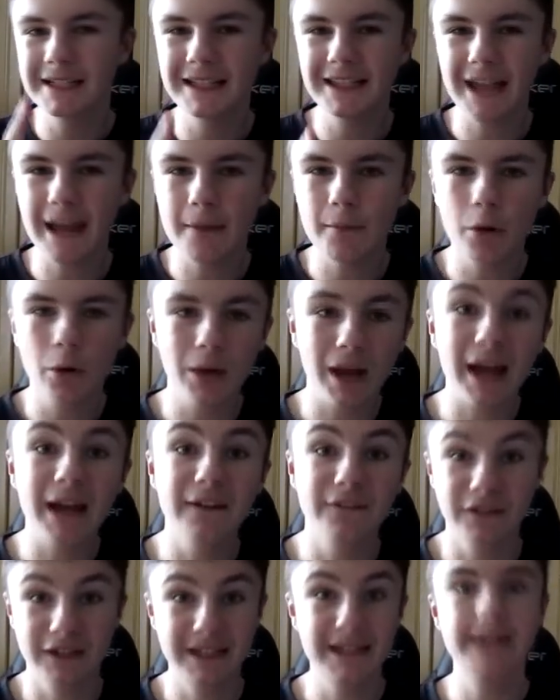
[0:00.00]
a demo
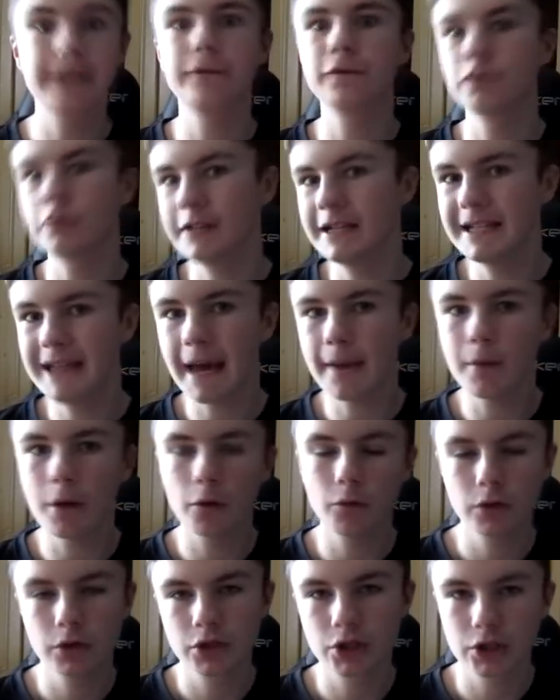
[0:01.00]
like the E three
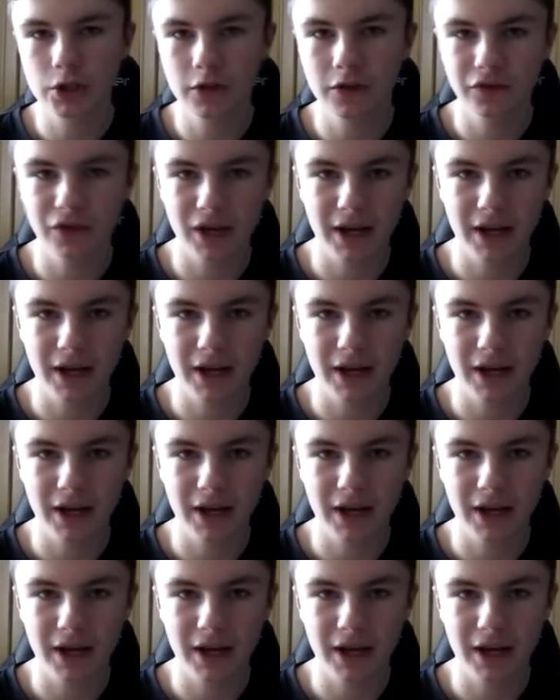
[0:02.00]
demo and stuff